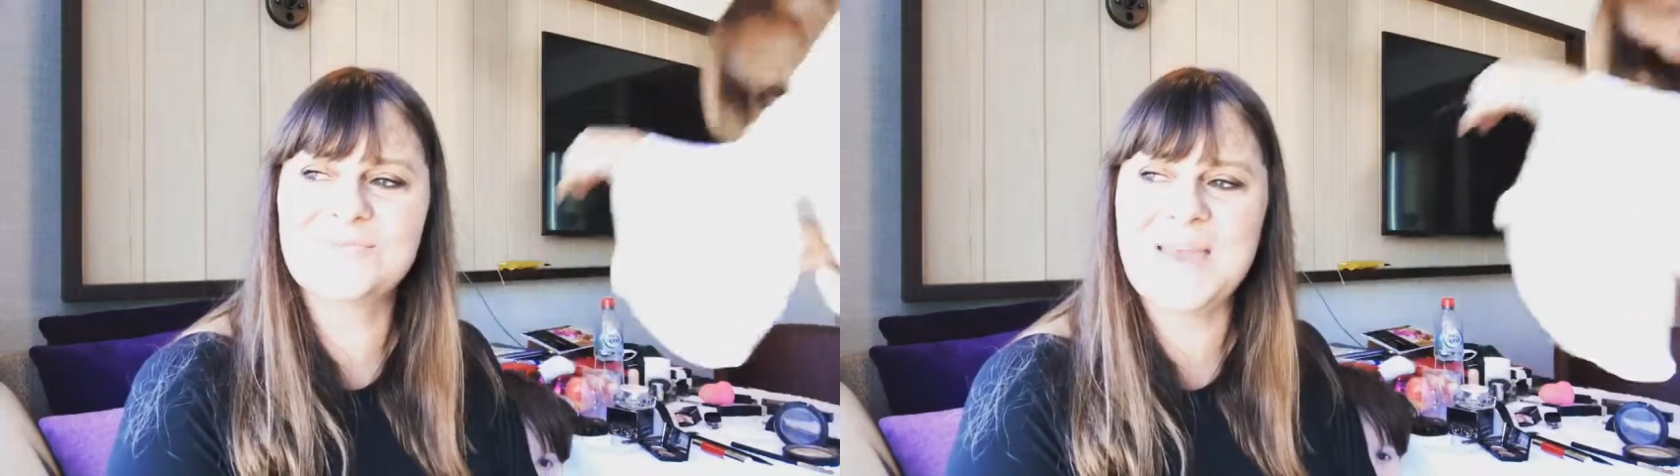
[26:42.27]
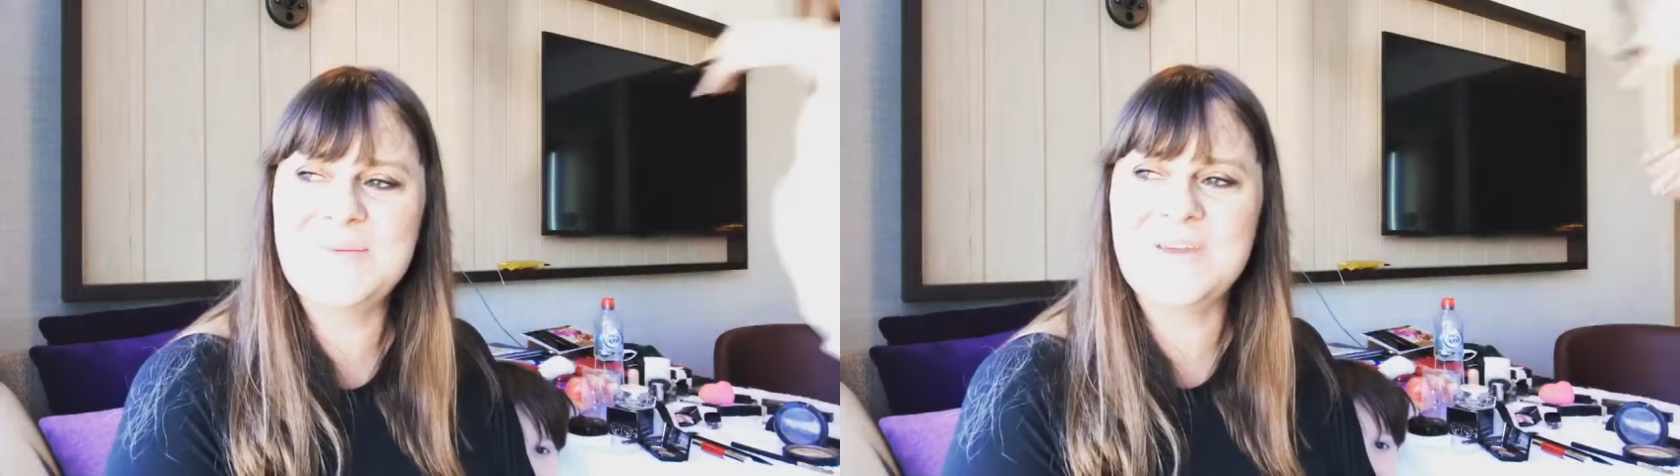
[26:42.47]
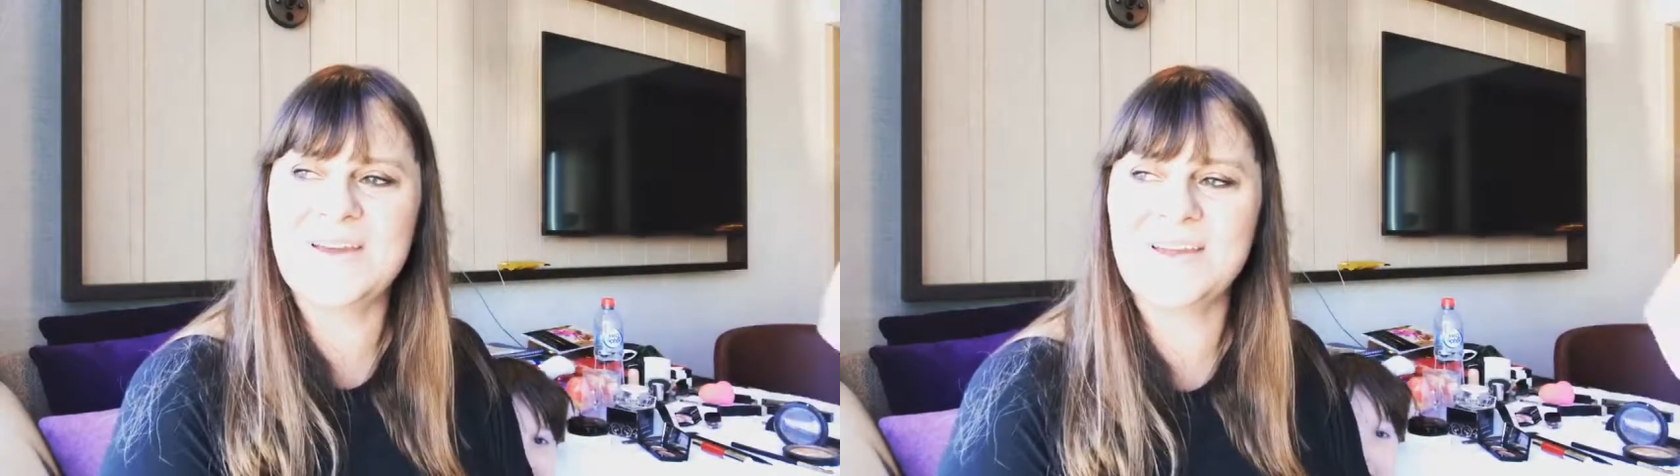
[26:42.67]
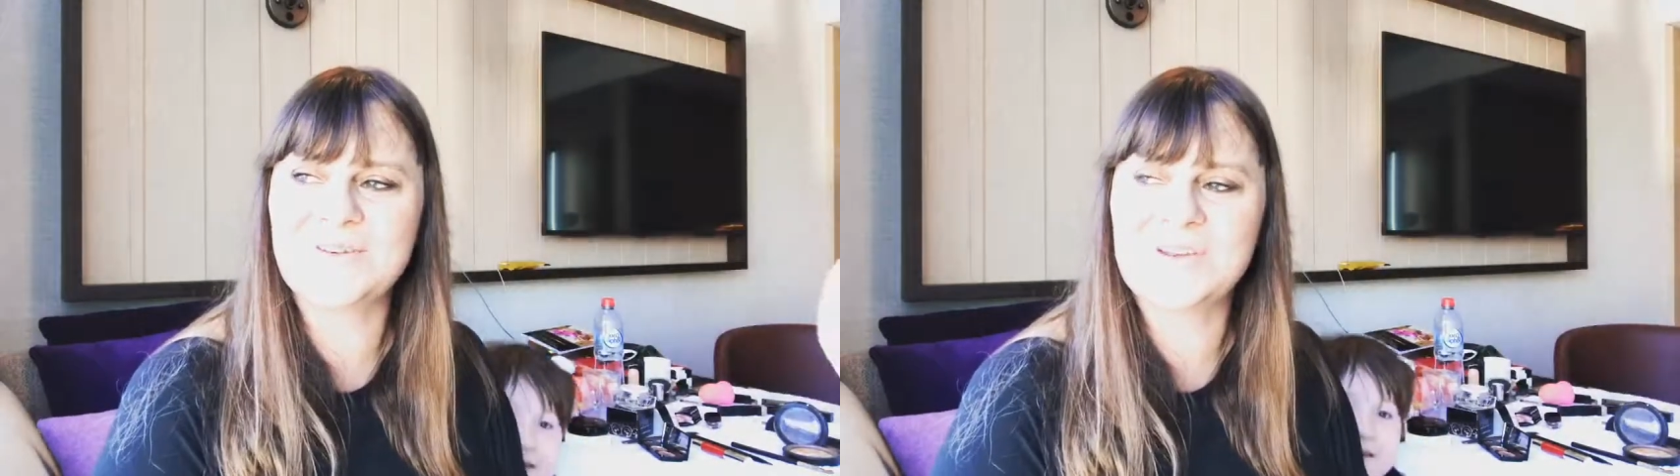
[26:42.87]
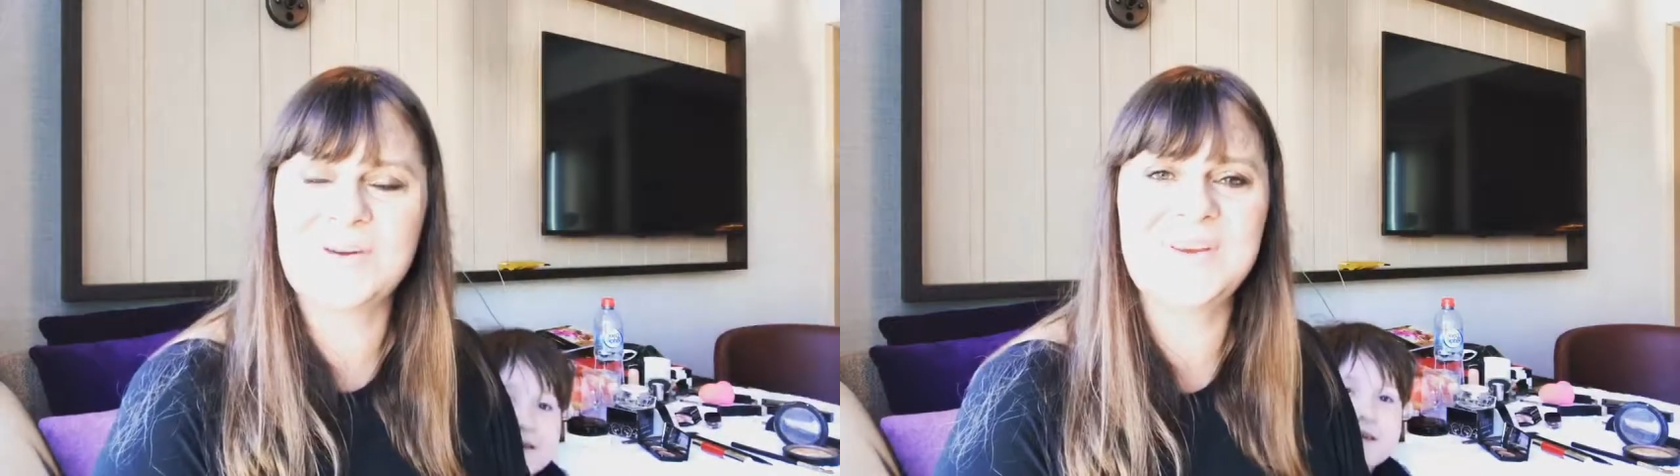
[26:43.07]
maybe I
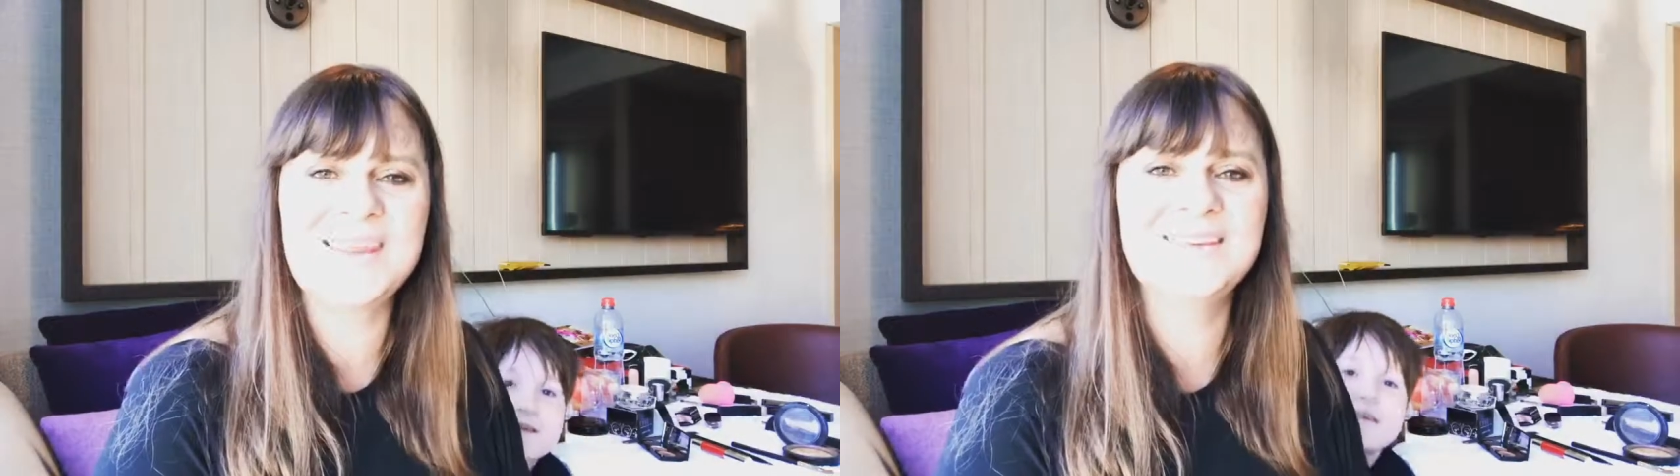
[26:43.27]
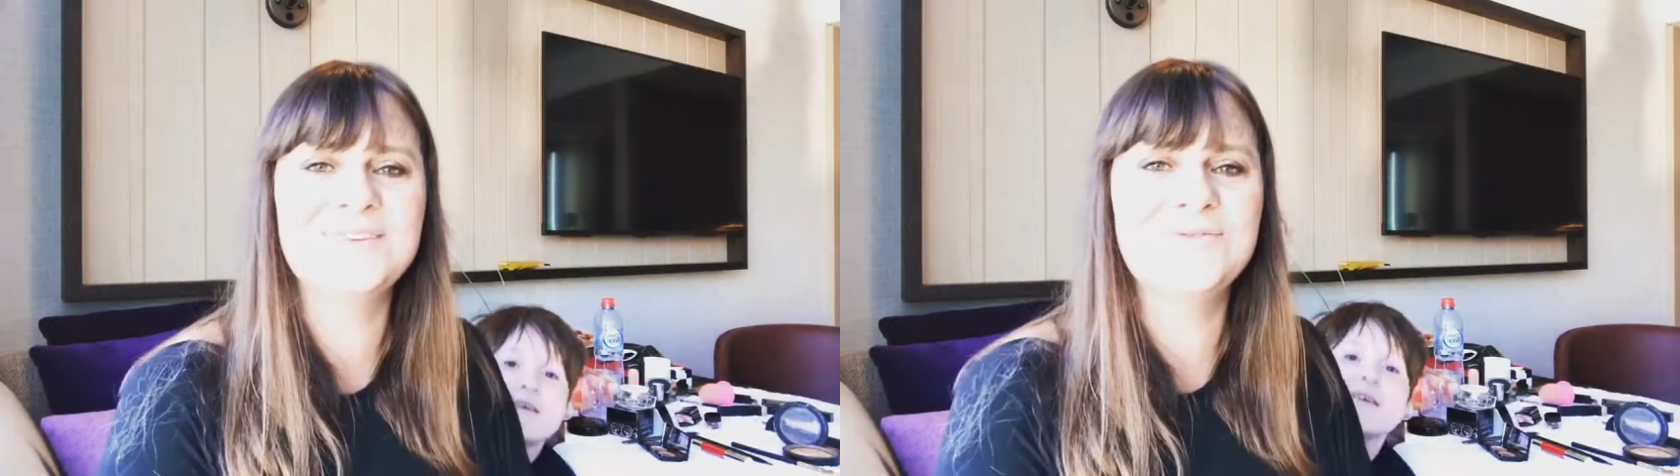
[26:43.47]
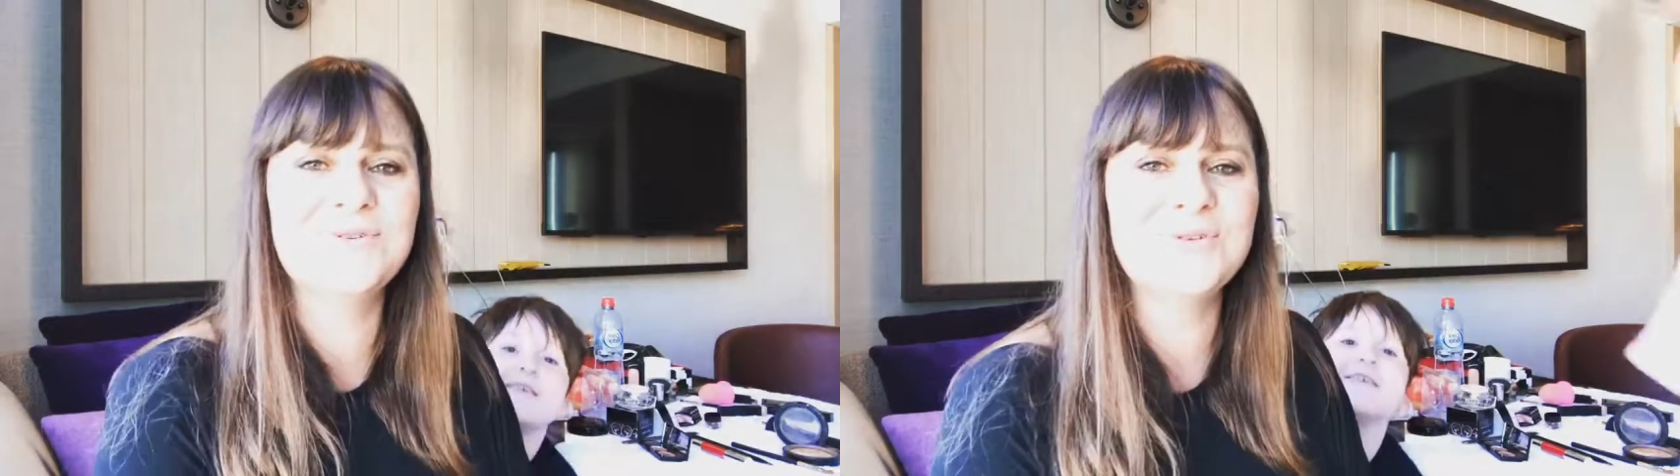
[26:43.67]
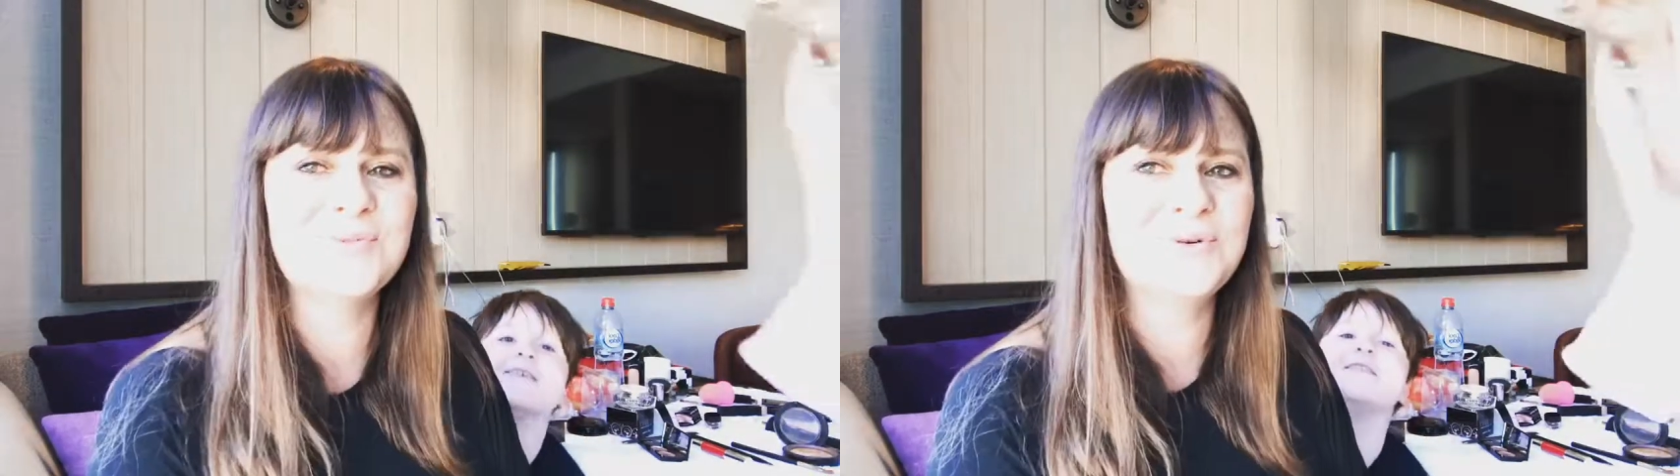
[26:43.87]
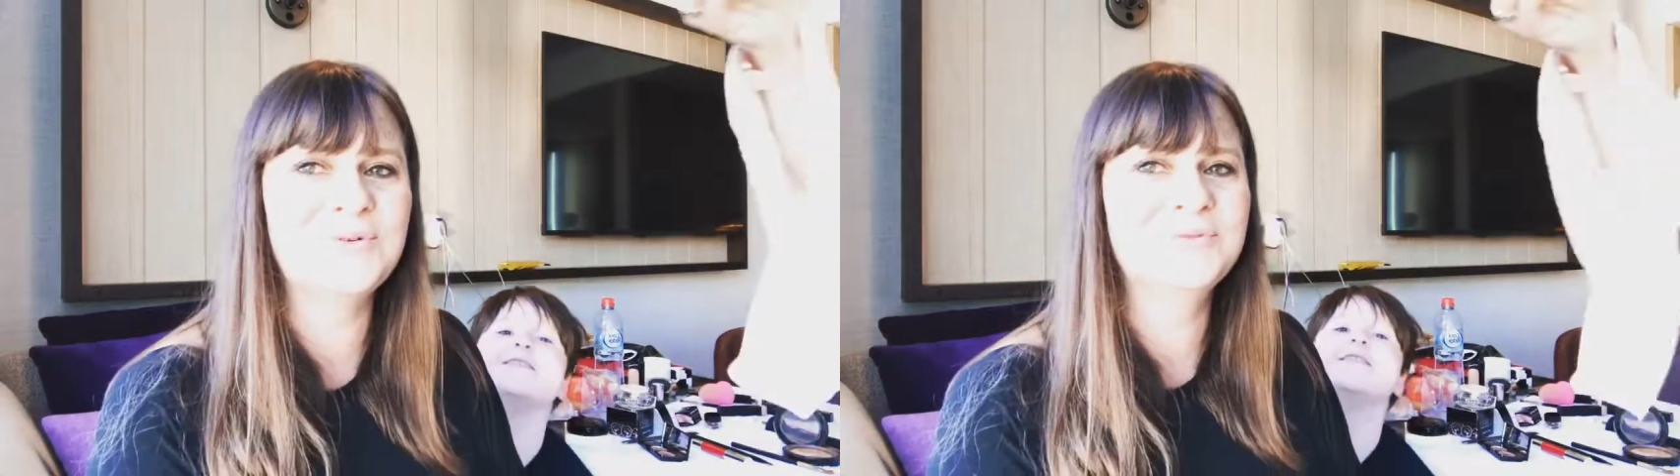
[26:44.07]
could go and interview them
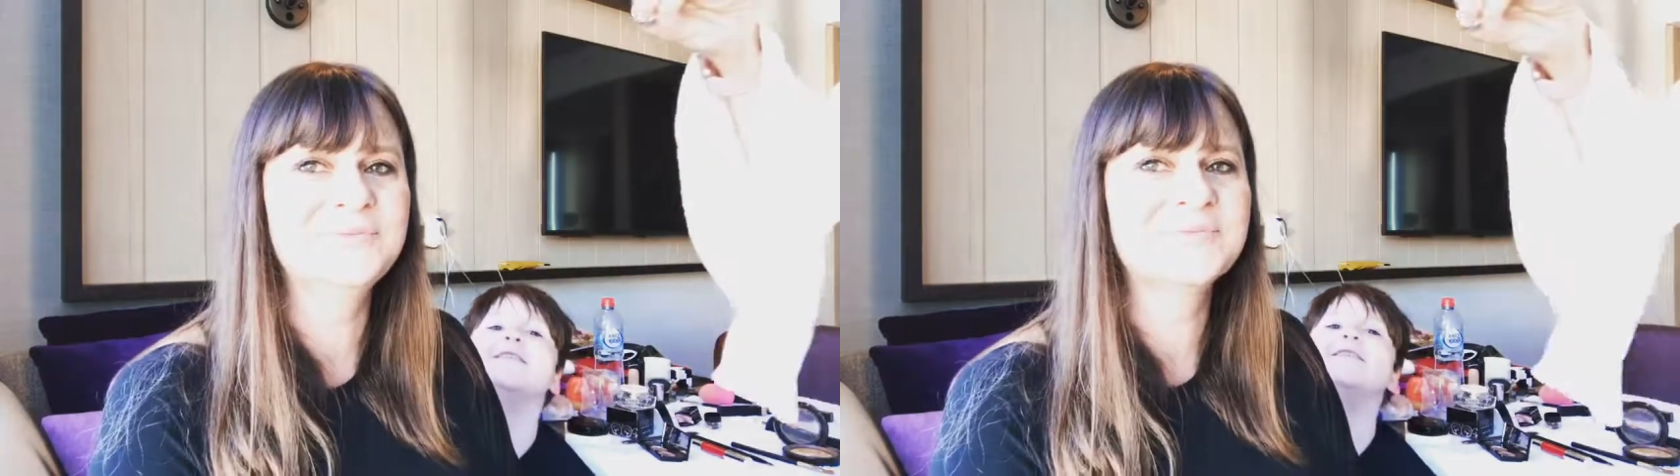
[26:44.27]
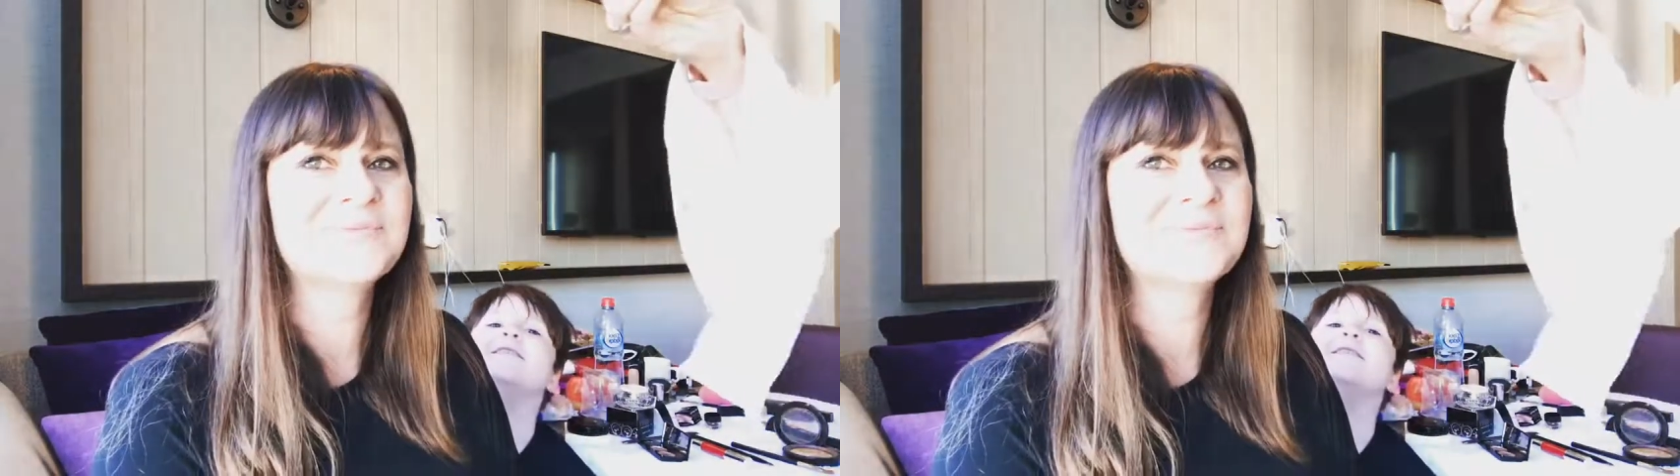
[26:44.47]
all